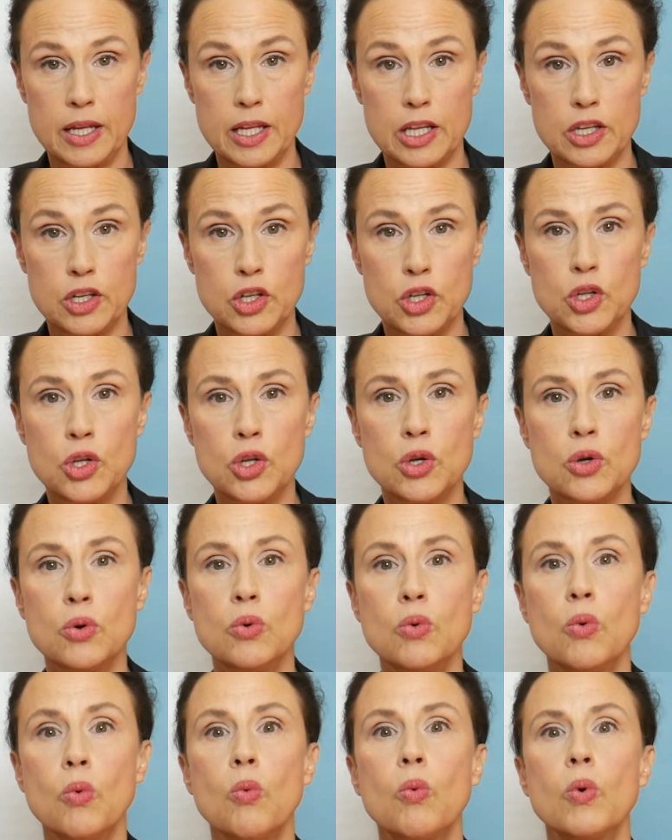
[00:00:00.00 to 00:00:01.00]

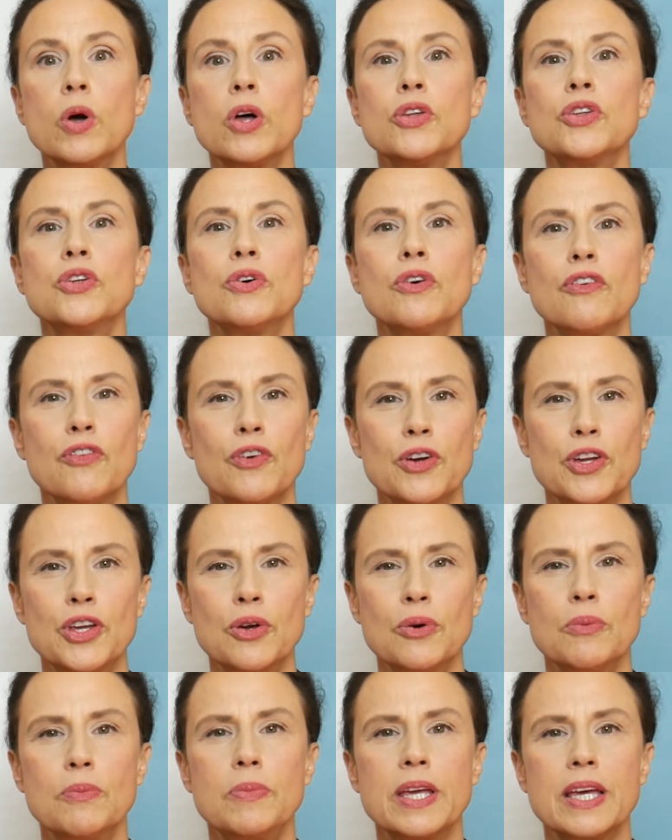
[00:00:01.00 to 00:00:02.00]
you will do it for
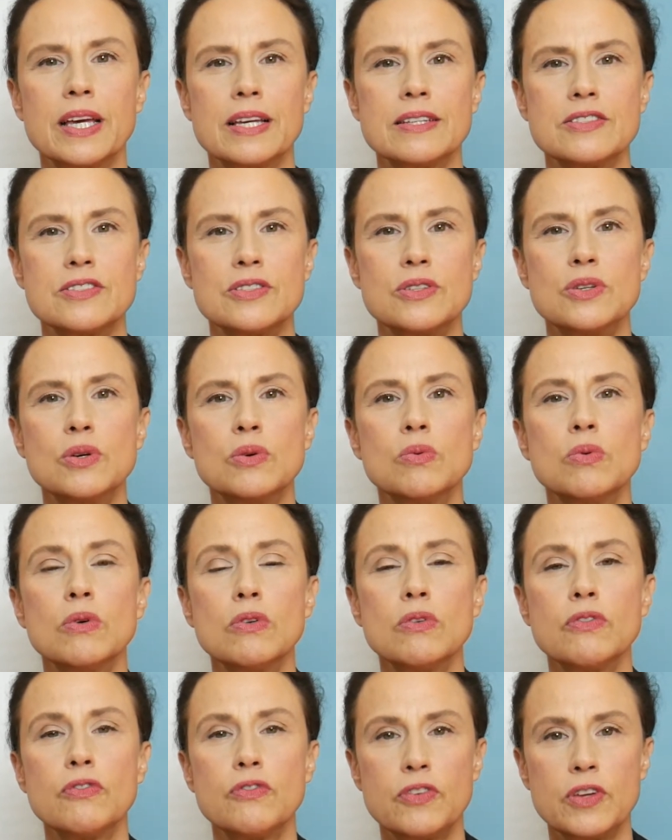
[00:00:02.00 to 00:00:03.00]
you, because you
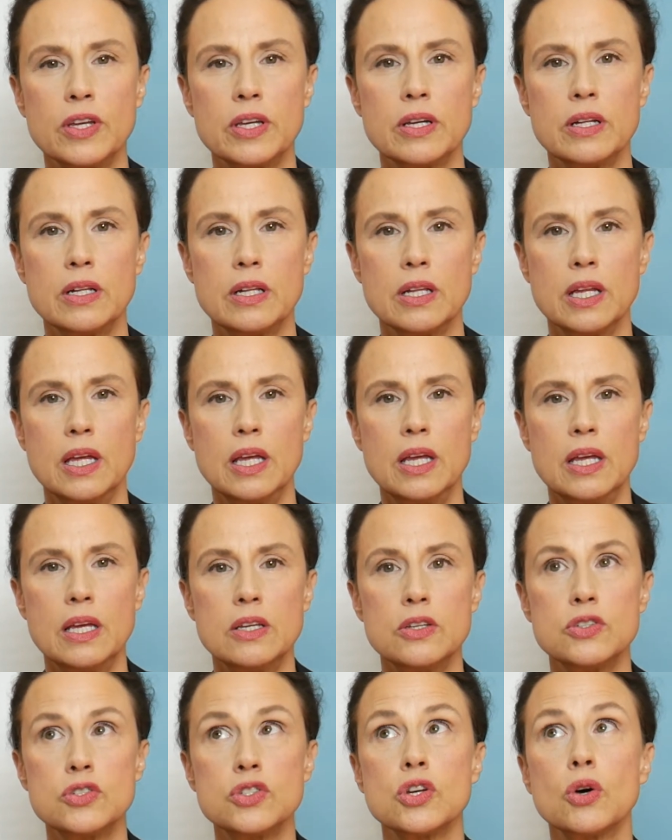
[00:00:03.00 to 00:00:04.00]
will feel
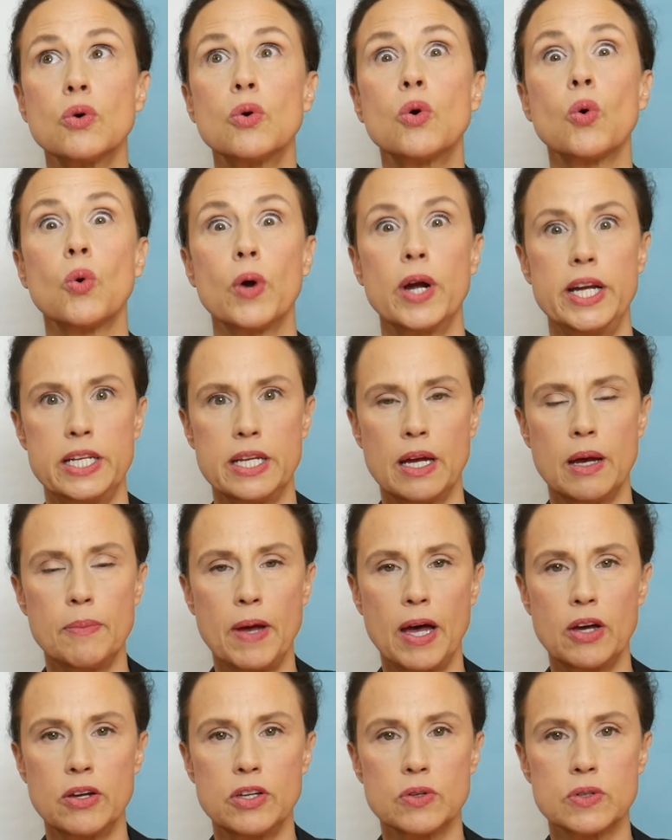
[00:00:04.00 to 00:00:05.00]
so great
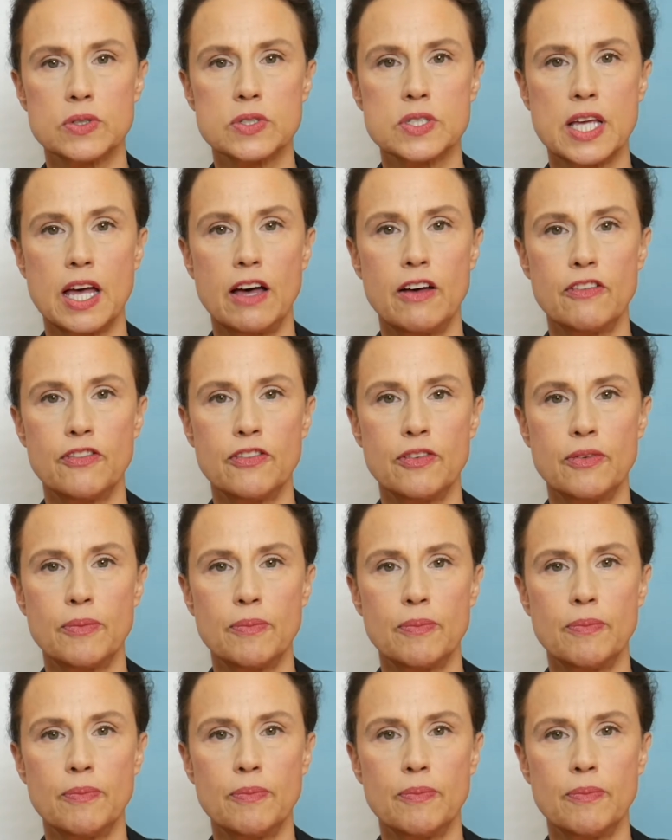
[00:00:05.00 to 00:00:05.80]
about yourself.